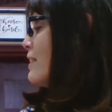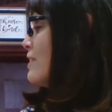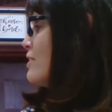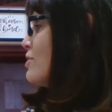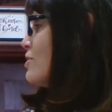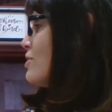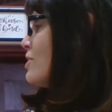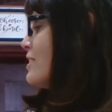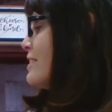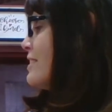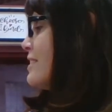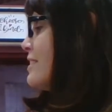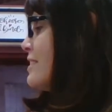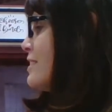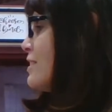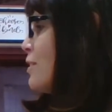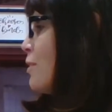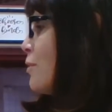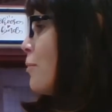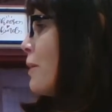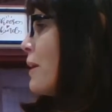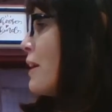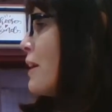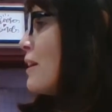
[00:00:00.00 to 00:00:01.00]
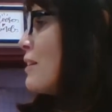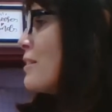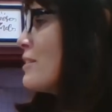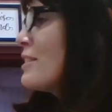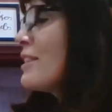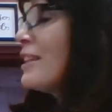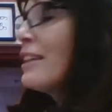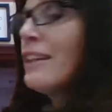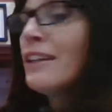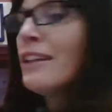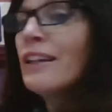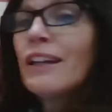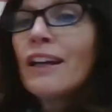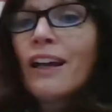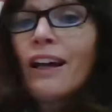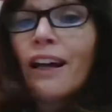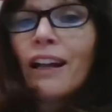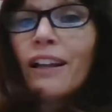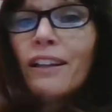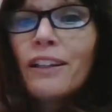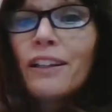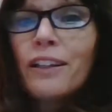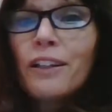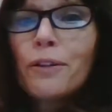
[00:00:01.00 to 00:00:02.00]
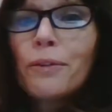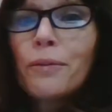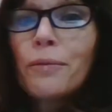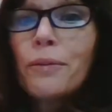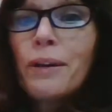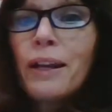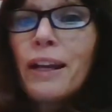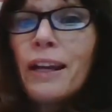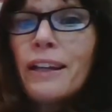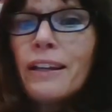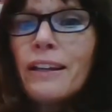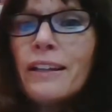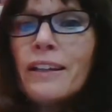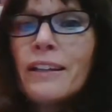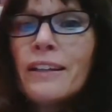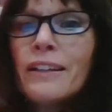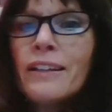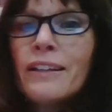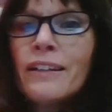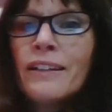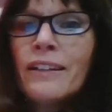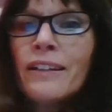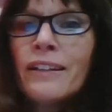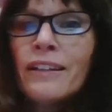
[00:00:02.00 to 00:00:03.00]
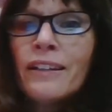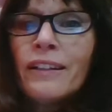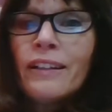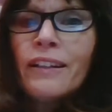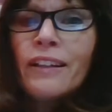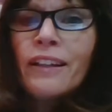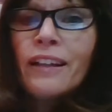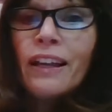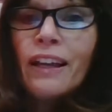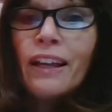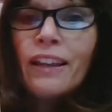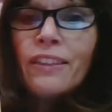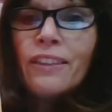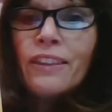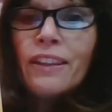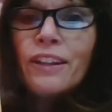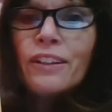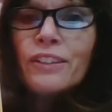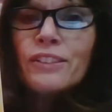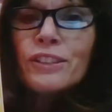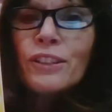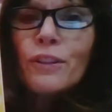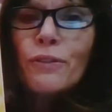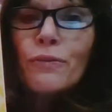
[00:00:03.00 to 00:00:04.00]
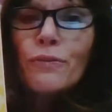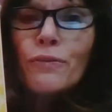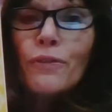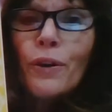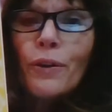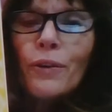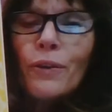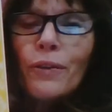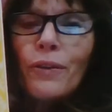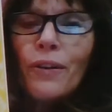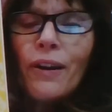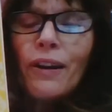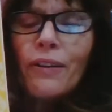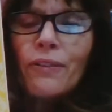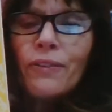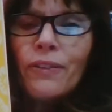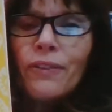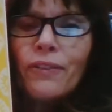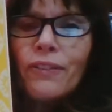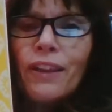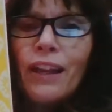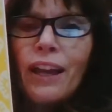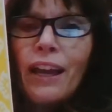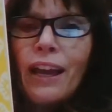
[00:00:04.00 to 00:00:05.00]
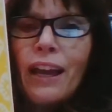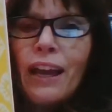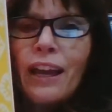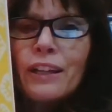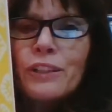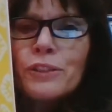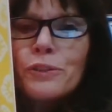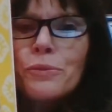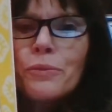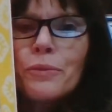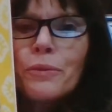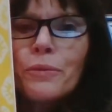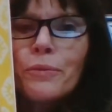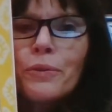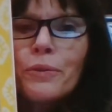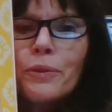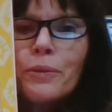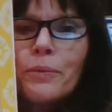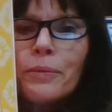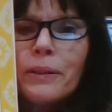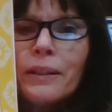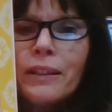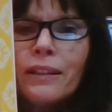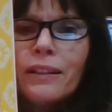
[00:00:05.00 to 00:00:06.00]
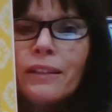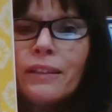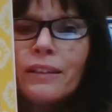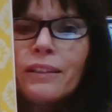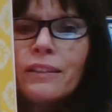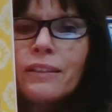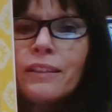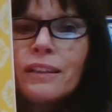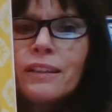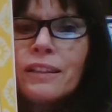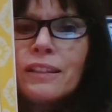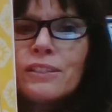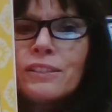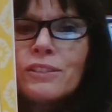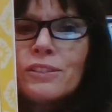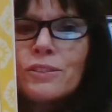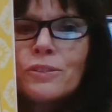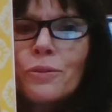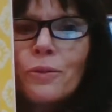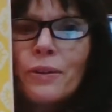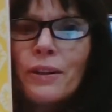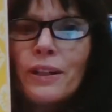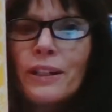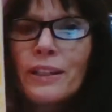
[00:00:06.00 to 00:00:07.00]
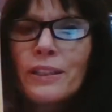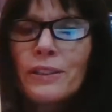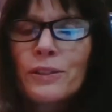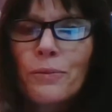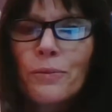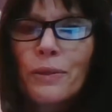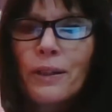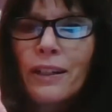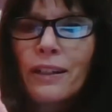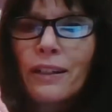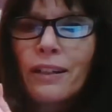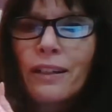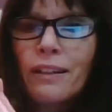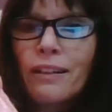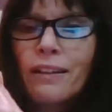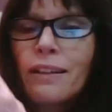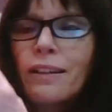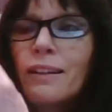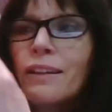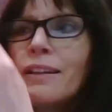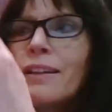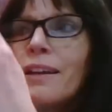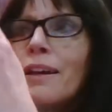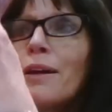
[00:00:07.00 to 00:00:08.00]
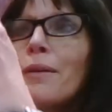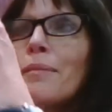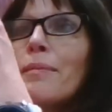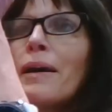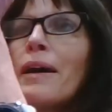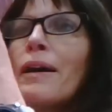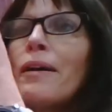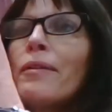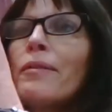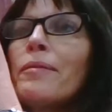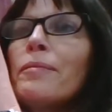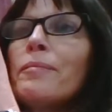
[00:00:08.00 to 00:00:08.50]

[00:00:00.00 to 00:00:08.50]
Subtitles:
she still wears a little red. And there's a photograph of the actual Ruby that this story is written about.